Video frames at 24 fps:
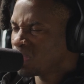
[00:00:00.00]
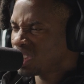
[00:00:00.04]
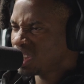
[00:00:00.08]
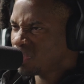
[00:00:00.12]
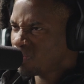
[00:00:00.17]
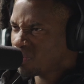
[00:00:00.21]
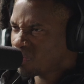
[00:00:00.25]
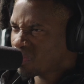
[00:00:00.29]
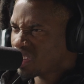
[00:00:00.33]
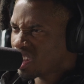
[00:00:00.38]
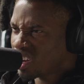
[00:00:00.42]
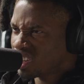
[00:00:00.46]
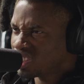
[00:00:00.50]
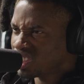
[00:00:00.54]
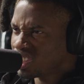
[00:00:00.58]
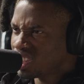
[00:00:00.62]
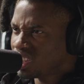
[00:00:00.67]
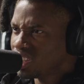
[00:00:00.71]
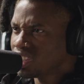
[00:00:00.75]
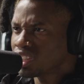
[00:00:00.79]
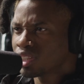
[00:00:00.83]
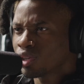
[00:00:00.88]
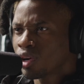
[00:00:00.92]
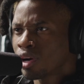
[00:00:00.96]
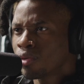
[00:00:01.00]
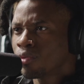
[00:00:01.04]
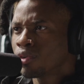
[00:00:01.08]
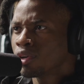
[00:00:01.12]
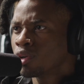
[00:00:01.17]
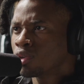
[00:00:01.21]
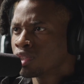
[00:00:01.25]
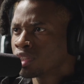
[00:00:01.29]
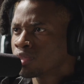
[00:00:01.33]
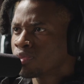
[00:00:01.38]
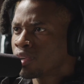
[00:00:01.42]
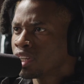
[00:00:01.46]
Is he from Carrot City? So I went
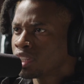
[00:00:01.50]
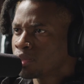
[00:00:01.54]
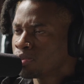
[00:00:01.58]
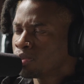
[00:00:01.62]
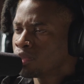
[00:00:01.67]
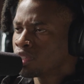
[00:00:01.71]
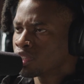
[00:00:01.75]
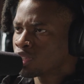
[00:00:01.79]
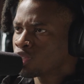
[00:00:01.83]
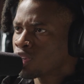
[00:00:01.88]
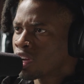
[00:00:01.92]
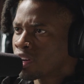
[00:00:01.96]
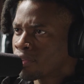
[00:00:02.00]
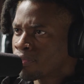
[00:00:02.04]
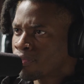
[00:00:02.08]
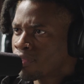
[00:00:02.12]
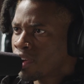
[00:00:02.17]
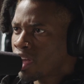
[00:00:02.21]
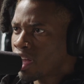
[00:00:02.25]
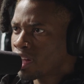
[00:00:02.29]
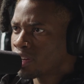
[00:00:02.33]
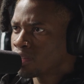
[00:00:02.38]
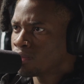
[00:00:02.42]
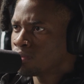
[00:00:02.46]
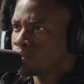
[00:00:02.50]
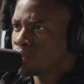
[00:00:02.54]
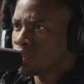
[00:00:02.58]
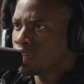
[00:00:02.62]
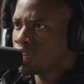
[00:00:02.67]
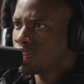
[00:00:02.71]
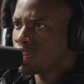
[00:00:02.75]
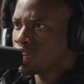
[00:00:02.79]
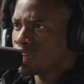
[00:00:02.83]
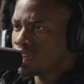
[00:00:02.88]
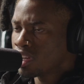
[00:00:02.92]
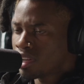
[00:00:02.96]
on his Facebook, tried to find him,
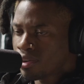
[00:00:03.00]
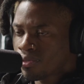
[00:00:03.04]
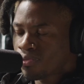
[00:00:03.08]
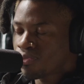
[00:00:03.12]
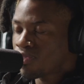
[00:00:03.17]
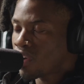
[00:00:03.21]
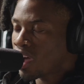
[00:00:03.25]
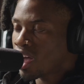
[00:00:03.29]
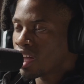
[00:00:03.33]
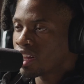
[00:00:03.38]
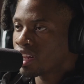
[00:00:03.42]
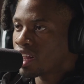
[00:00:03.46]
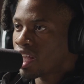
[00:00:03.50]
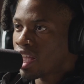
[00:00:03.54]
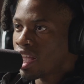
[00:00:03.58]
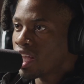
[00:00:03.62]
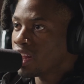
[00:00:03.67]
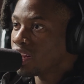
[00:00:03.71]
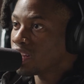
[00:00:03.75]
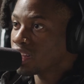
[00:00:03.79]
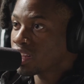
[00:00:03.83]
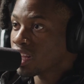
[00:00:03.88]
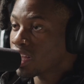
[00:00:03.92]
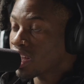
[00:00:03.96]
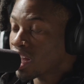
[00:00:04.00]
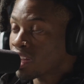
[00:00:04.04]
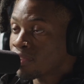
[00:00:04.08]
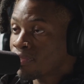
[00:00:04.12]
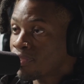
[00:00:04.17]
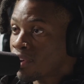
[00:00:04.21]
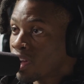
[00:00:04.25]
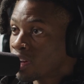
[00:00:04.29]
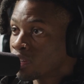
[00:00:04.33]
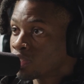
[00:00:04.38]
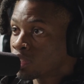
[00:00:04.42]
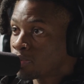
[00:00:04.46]
find anything I
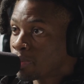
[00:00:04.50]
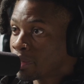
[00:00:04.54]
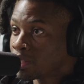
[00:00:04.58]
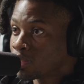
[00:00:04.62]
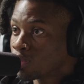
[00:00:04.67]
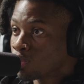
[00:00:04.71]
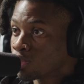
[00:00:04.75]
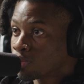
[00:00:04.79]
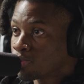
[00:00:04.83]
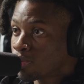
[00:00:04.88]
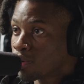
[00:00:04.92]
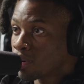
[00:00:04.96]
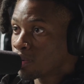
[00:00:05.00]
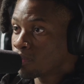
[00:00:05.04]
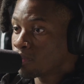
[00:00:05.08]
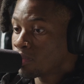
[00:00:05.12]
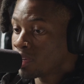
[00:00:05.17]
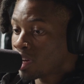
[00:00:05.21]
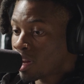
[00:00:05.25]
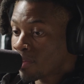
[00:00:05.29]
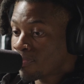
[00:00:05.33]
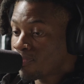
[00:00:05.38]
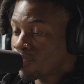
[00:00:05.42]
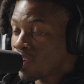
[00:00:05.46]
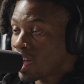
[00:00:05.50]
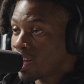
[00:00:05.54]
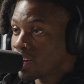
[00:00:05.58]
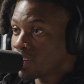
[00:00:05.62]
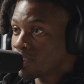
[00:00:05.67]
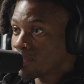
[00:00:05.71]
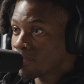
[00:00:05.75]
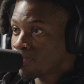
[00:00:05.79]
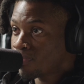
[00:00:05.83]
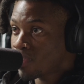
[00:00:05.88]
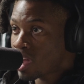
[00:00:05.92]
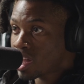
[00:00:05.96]
found on Space Ghost Perp. And I
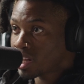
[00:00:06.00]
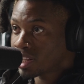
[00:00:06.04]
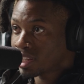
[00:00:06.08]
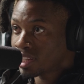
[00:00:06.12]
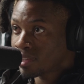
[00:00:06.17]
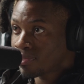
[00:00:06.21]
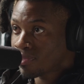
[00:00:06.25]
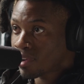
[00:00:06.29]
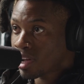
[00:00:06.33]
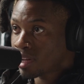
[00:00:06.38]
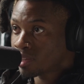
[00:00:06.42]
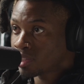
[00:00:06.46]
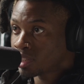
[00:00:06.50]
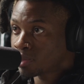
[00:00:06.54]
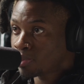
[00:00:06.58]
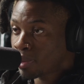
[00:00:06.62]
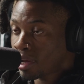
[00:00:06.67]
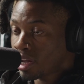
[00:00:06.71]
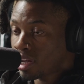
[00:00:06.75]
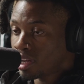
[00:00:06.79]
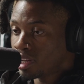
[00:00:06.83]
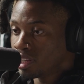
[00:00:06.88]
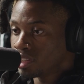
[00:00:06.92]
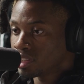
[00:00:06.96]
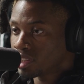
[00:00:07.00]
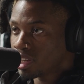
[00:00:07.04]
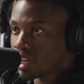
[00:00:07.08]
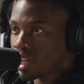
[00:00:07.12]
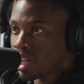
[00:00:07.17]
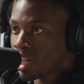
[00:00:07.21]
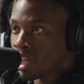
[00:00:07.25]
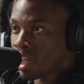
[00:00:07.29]
finally found his page.